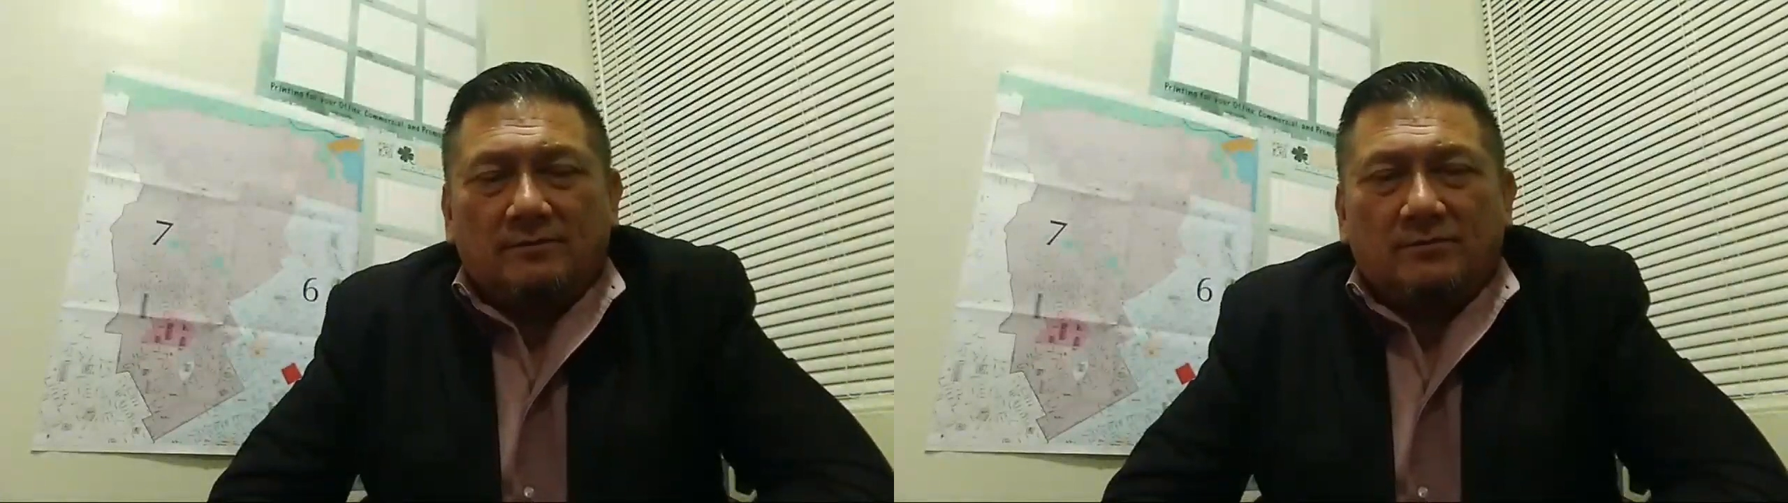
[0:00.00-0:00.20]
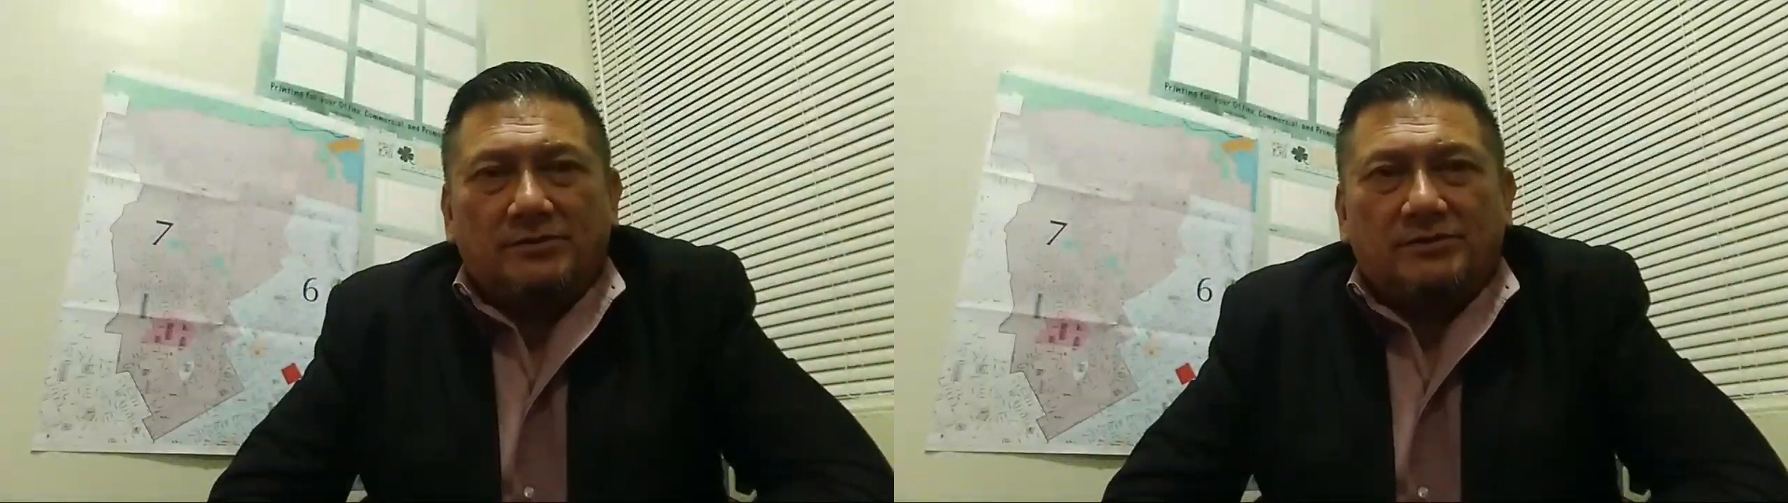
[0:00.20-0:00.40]

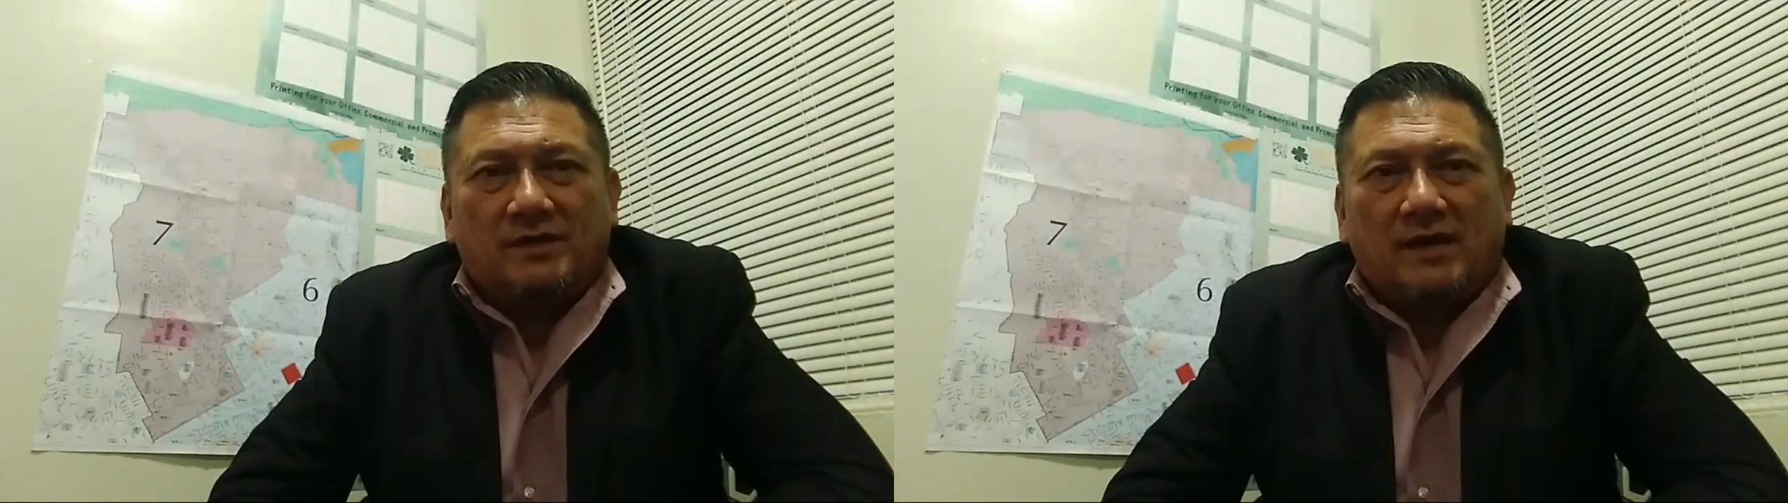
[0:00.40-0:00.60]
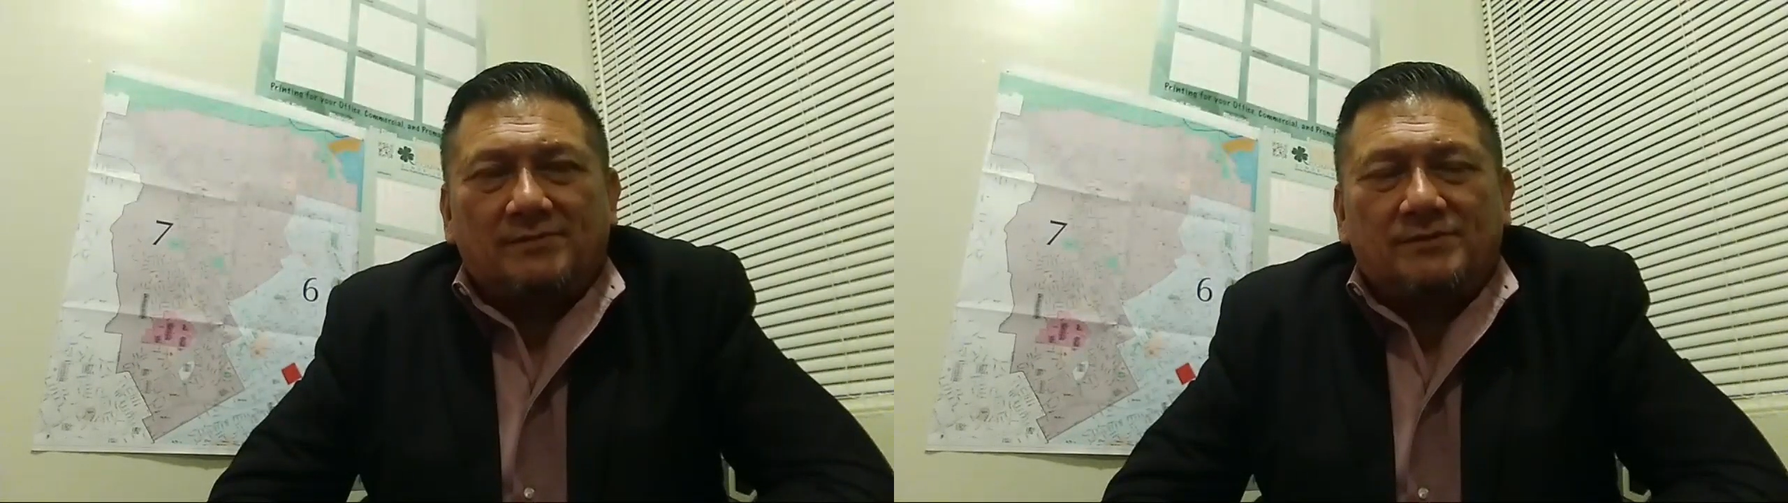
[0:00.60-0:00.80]
But the
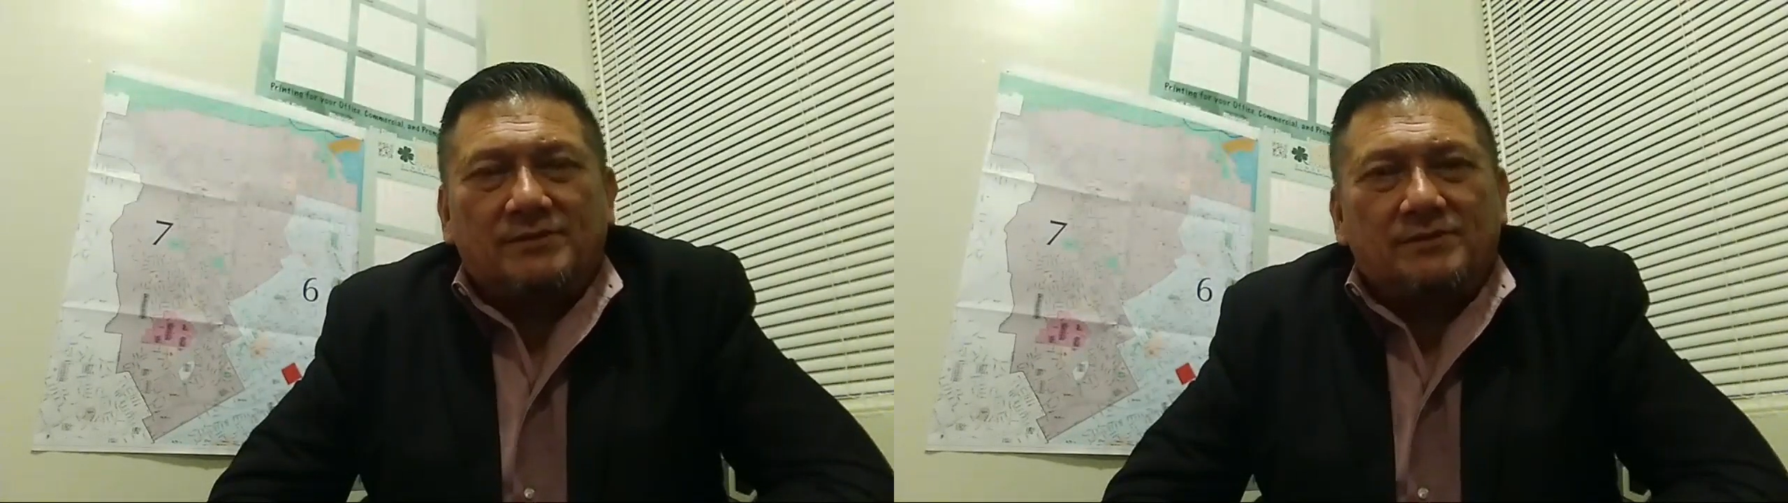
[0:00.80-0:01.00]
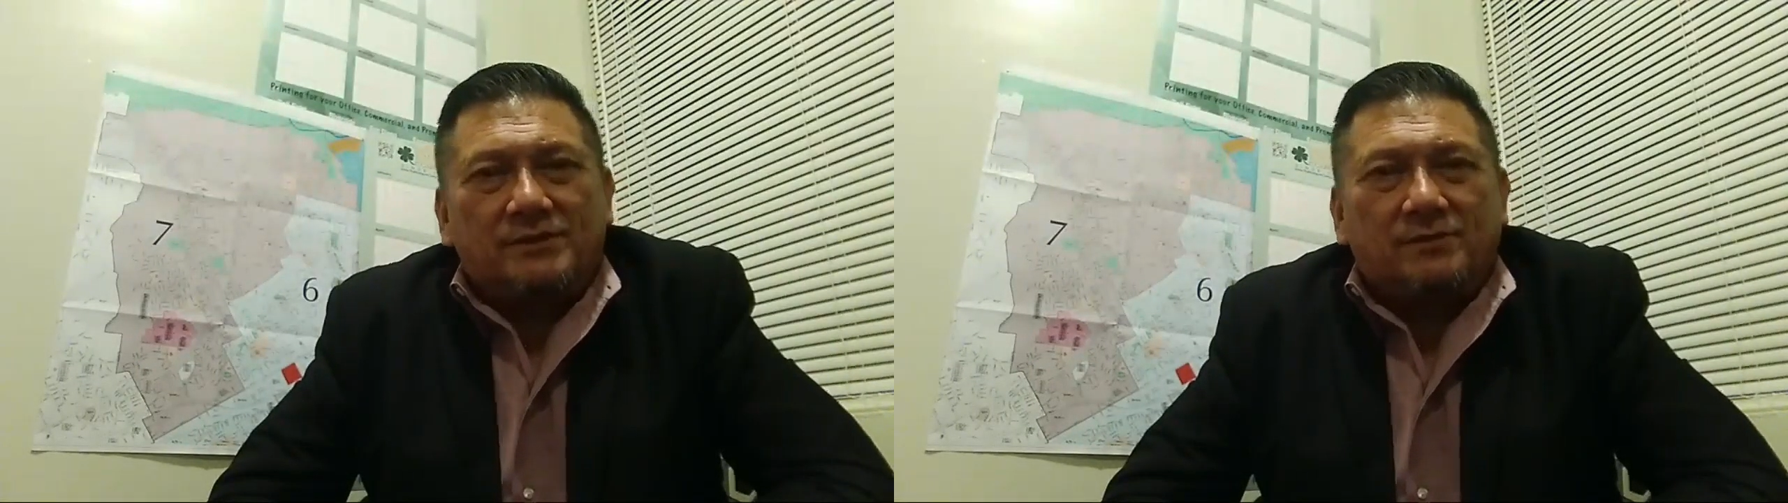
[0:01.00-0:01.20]
cops
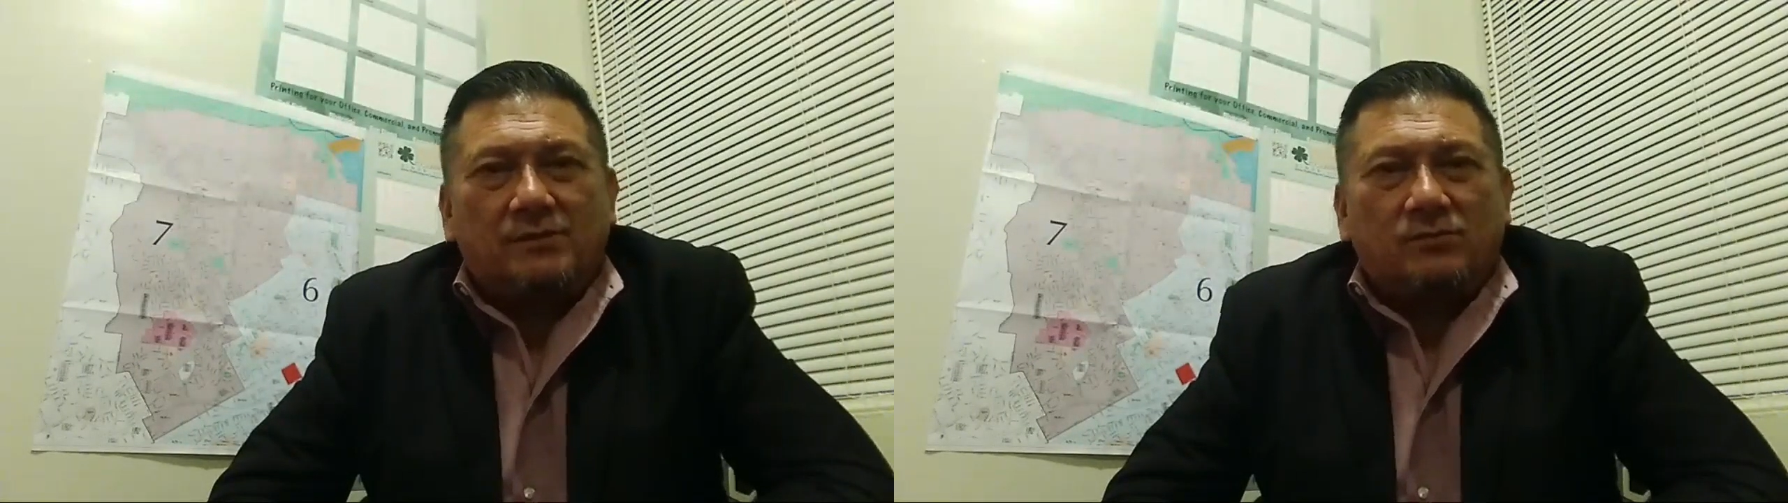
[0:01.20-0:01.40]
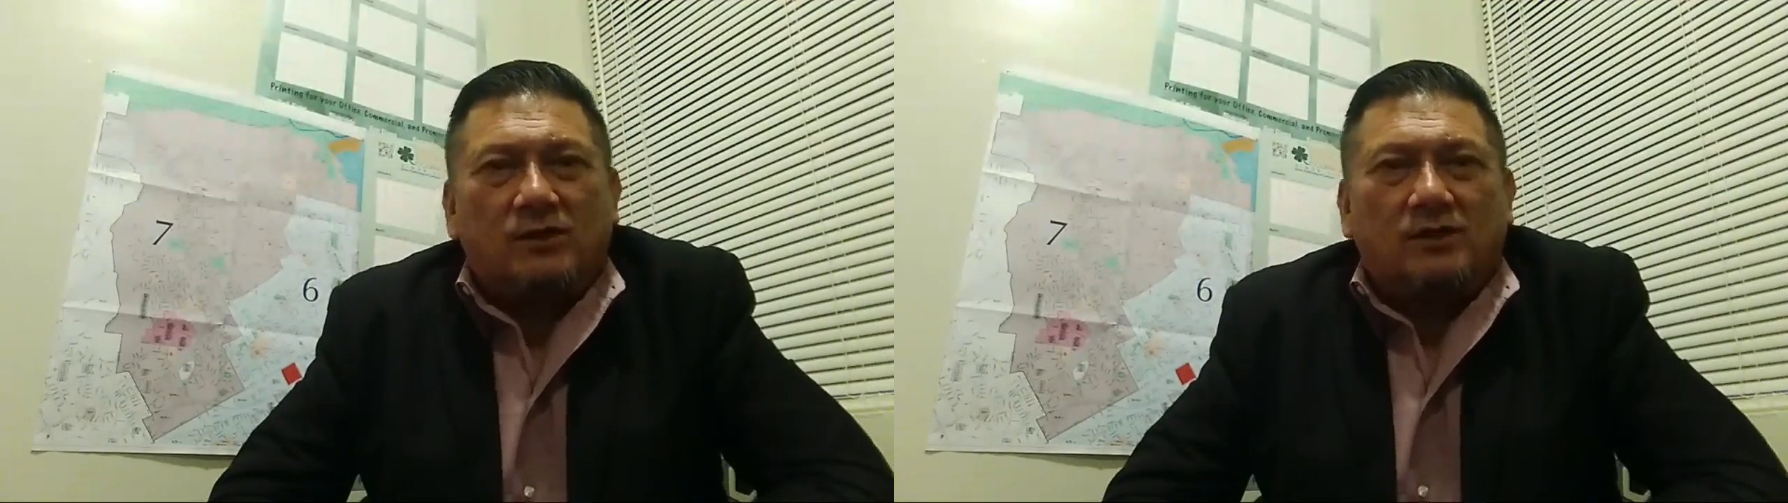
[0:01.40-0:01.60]
just did
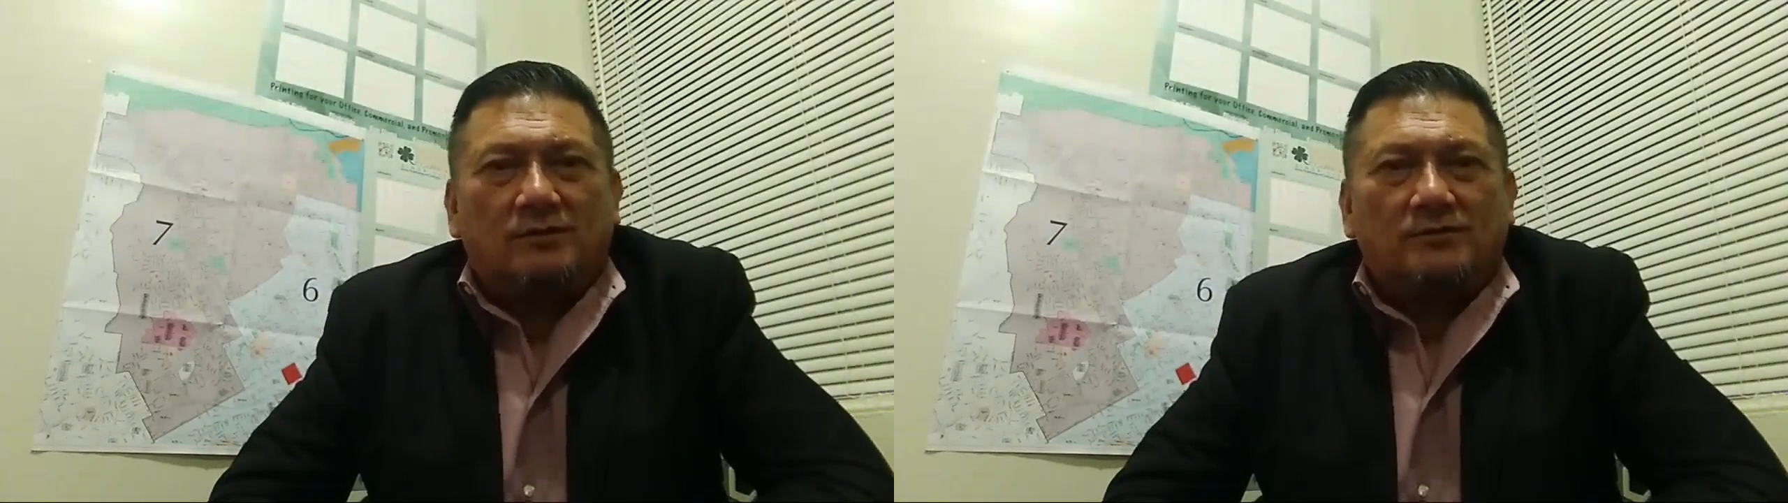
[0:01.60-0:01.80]
me wrong.